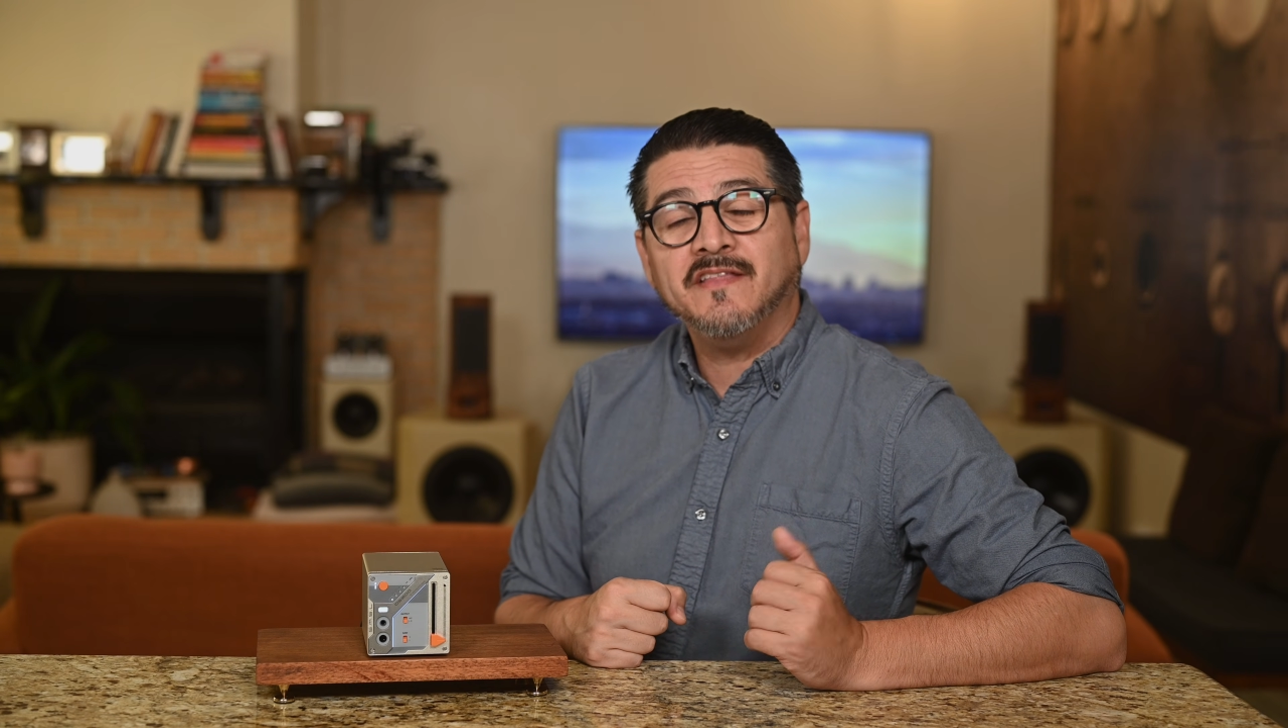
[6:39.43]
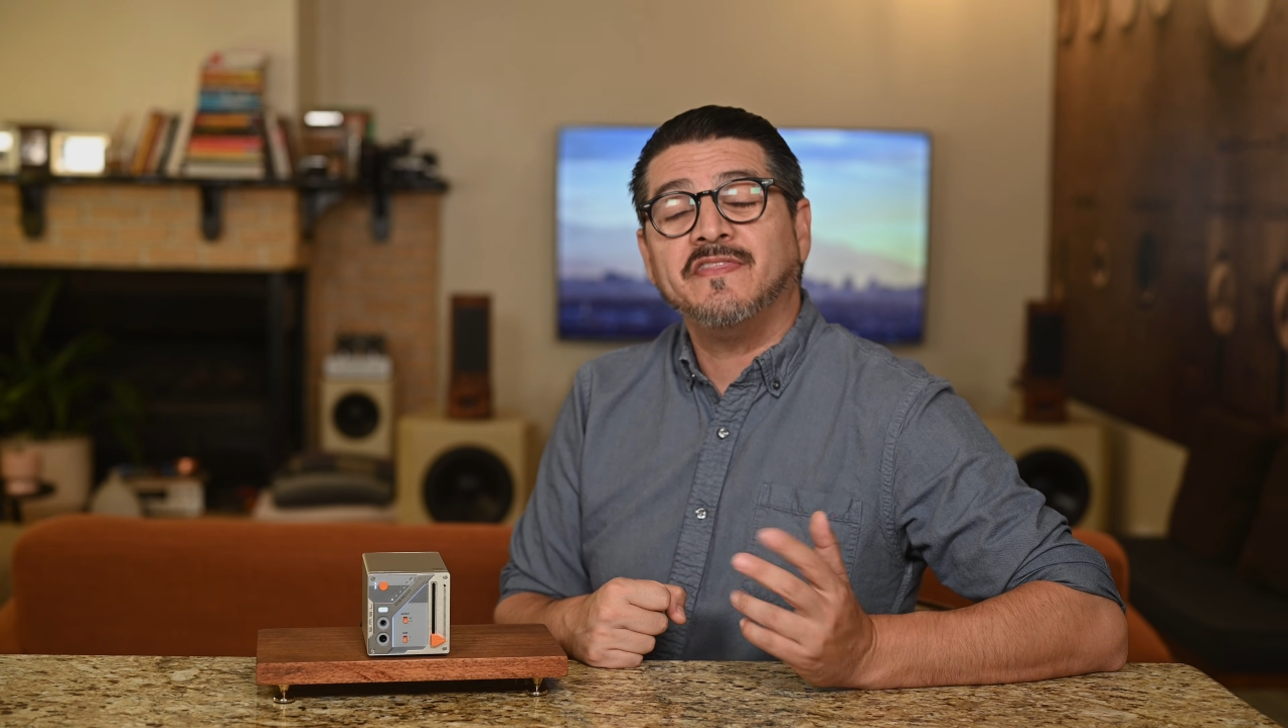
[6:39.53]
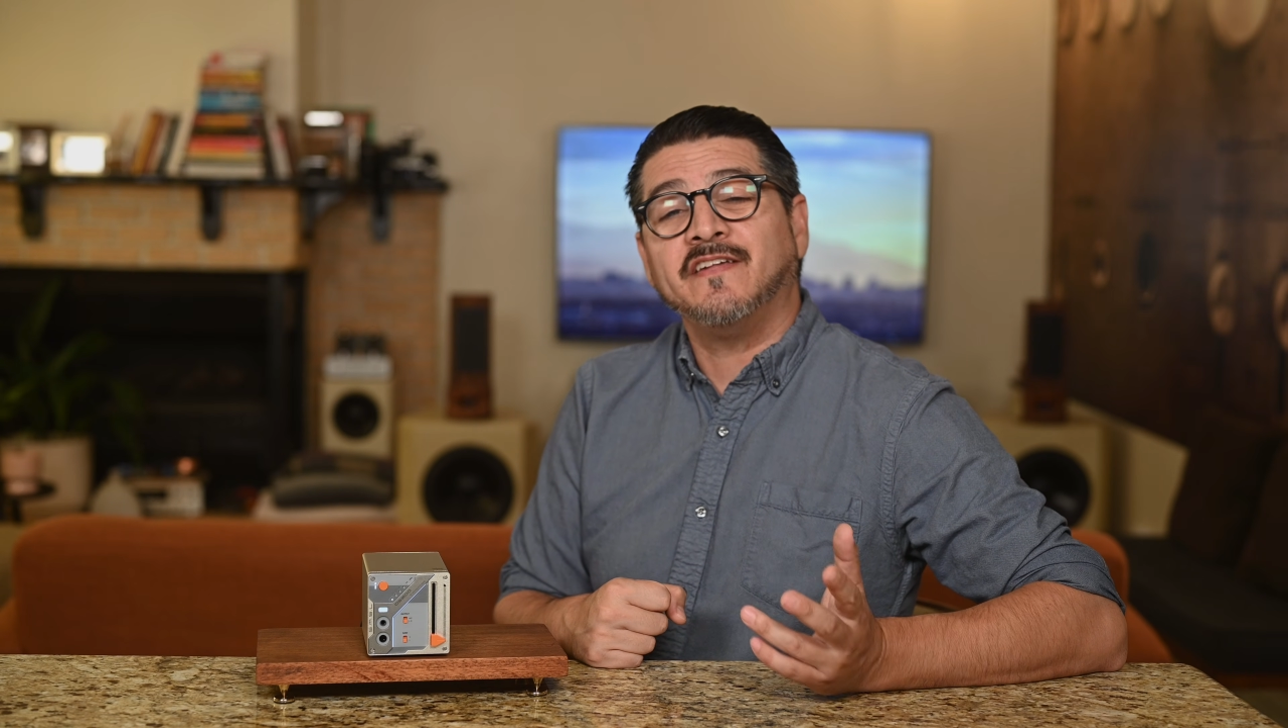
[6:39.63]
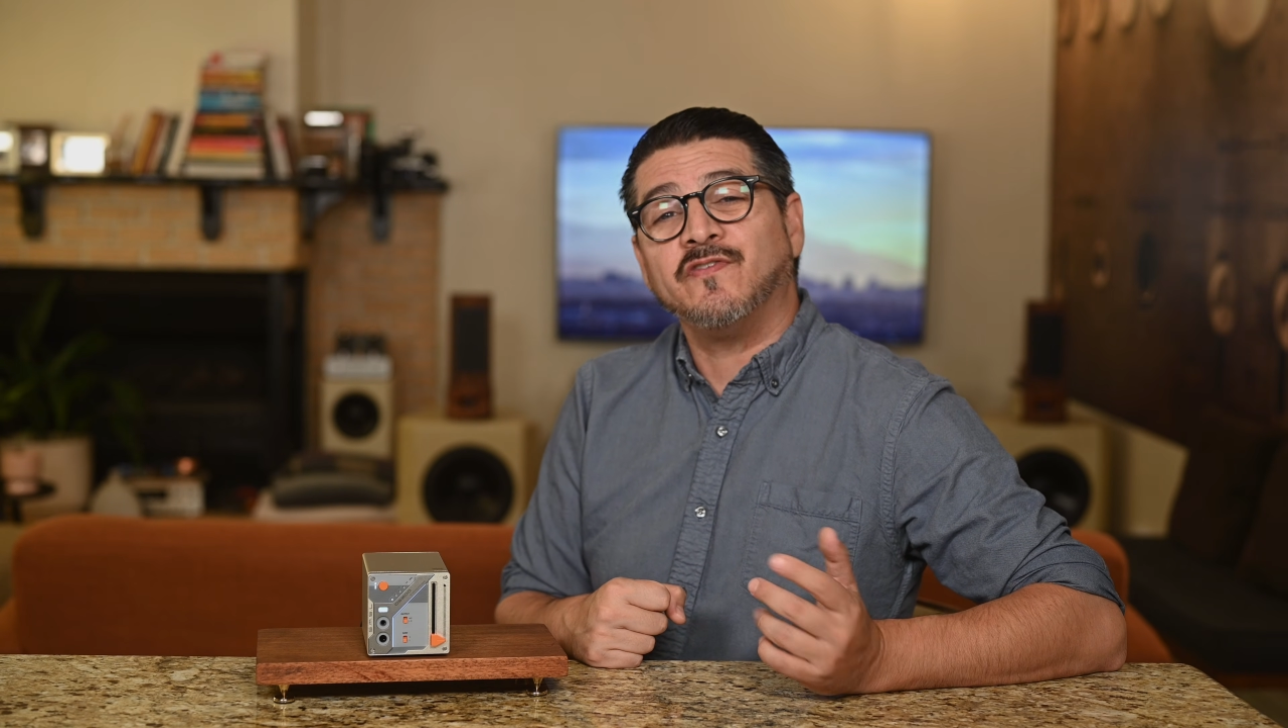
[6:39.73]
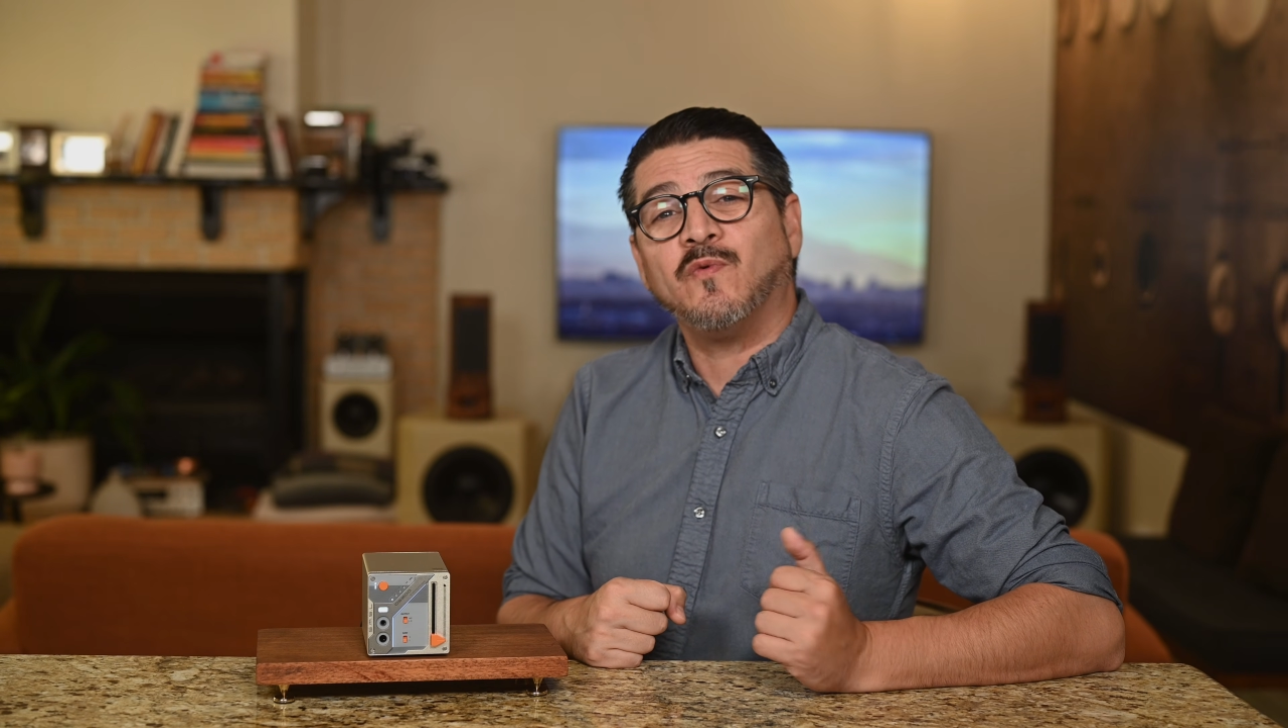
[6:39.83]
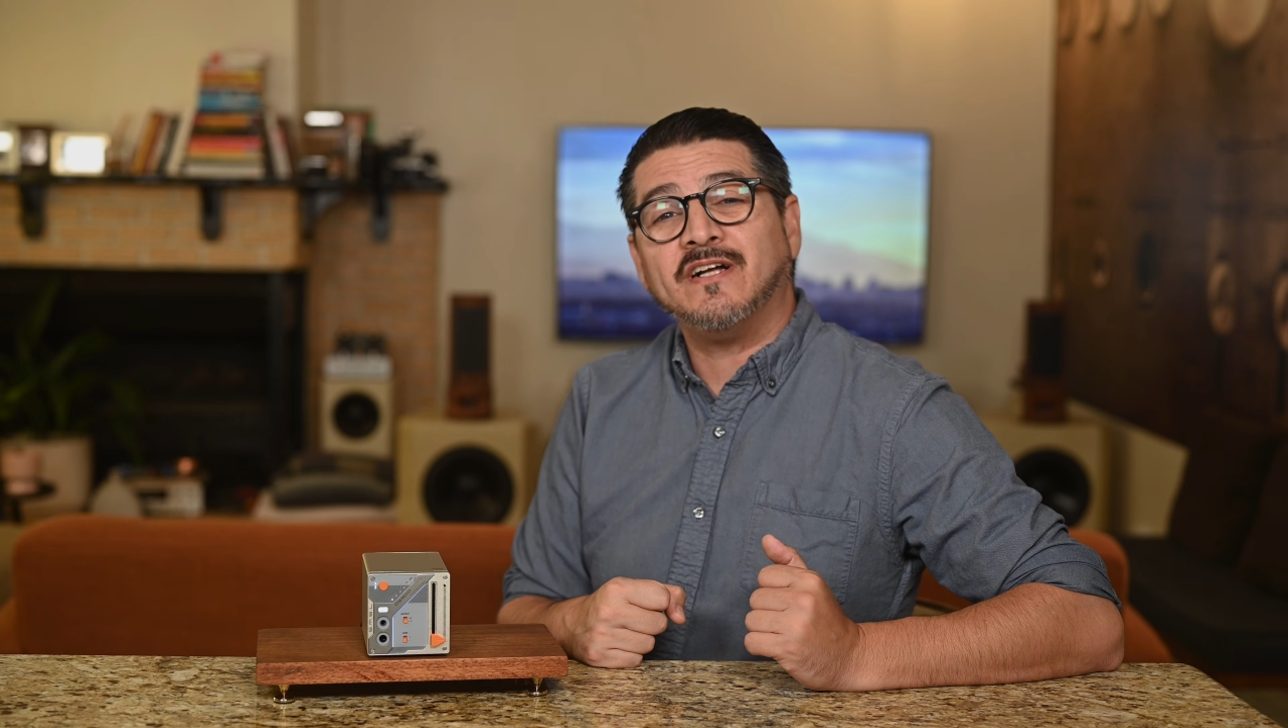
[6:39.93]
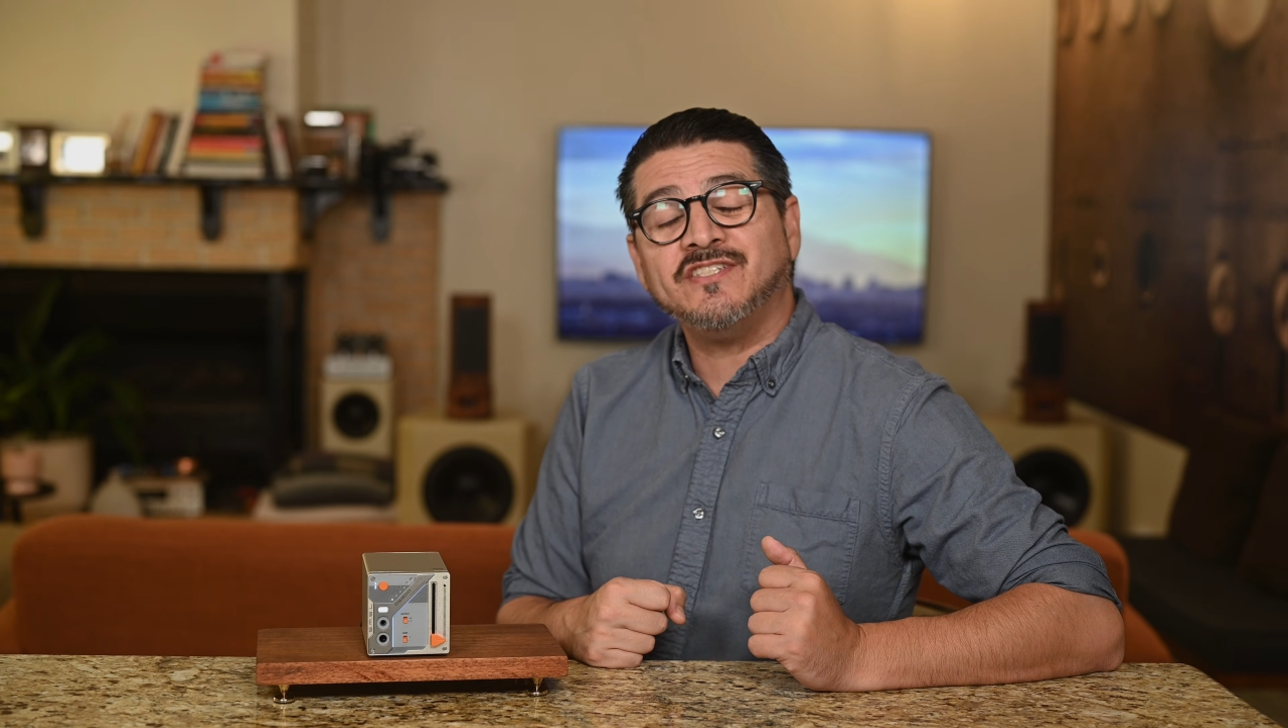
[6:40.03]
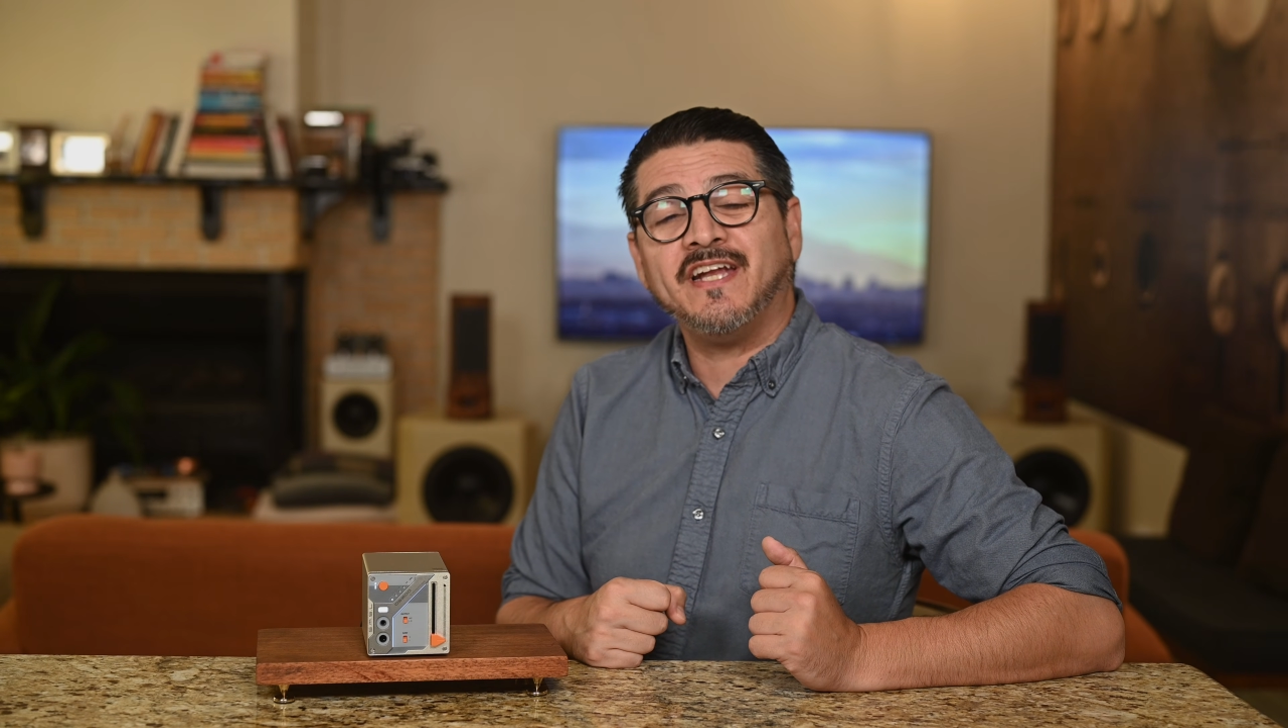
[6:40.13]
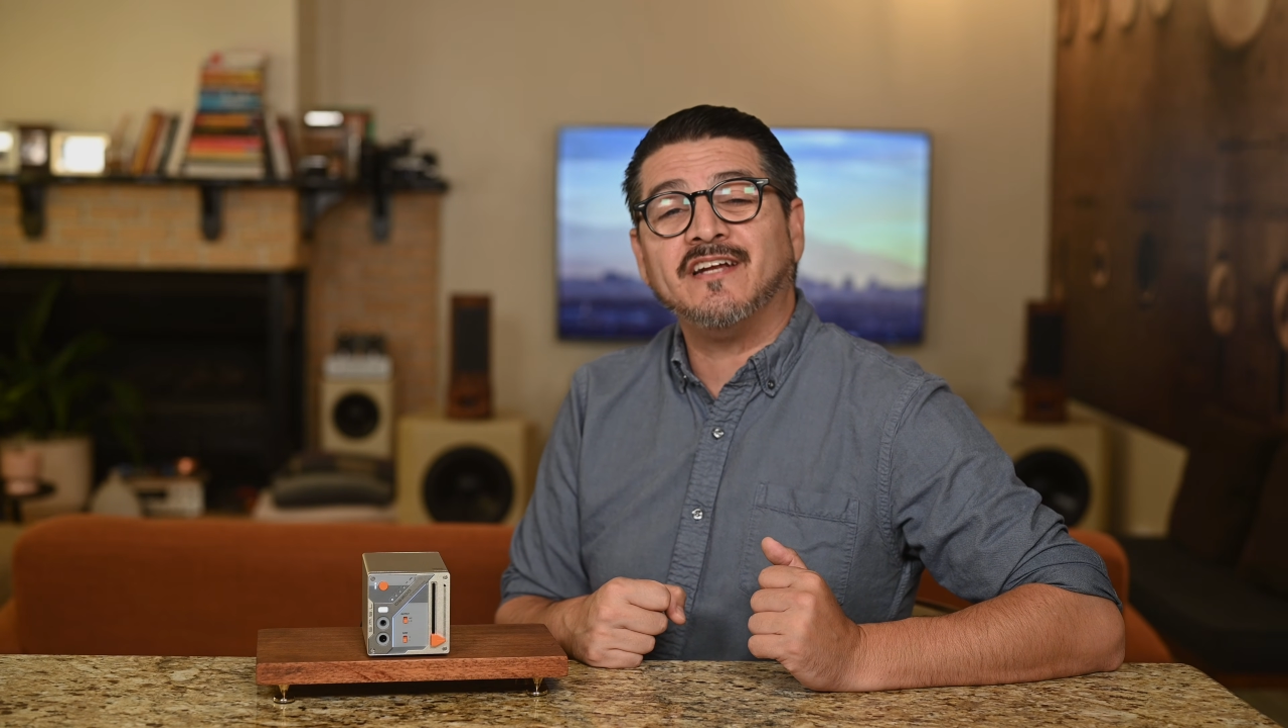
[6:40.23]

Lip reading: Thanks for watching,